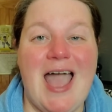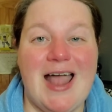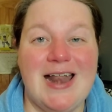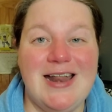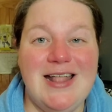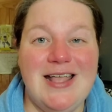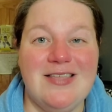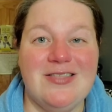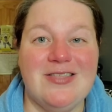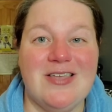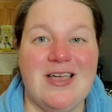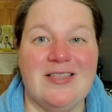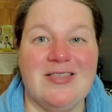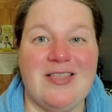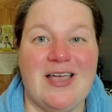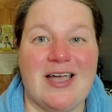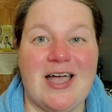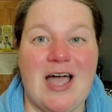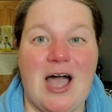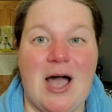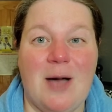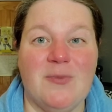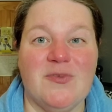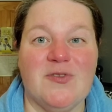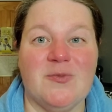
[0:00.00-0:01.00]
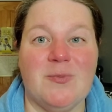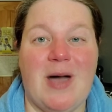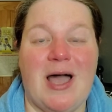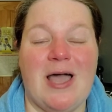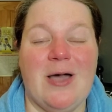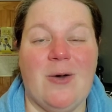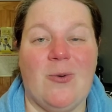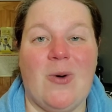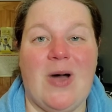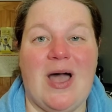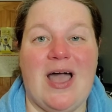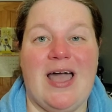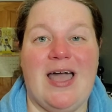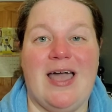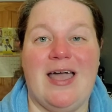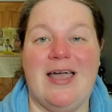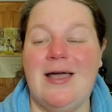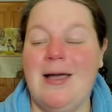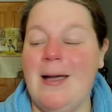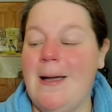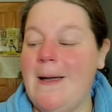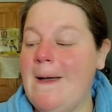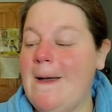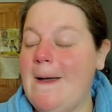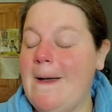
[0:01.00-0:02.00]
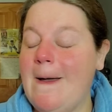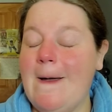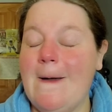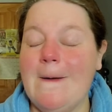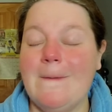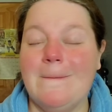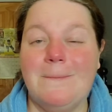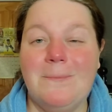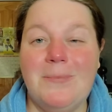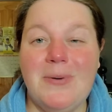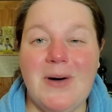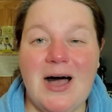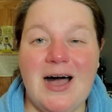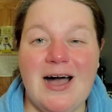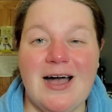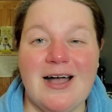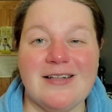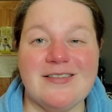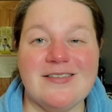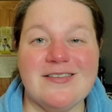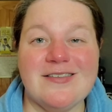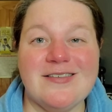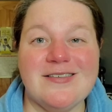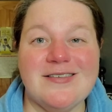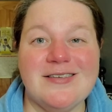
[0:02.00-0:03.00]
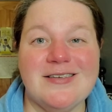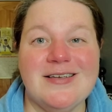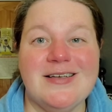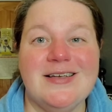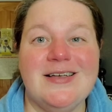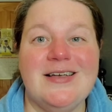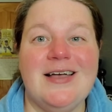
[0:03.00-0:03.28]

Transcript: anything that comes my way, but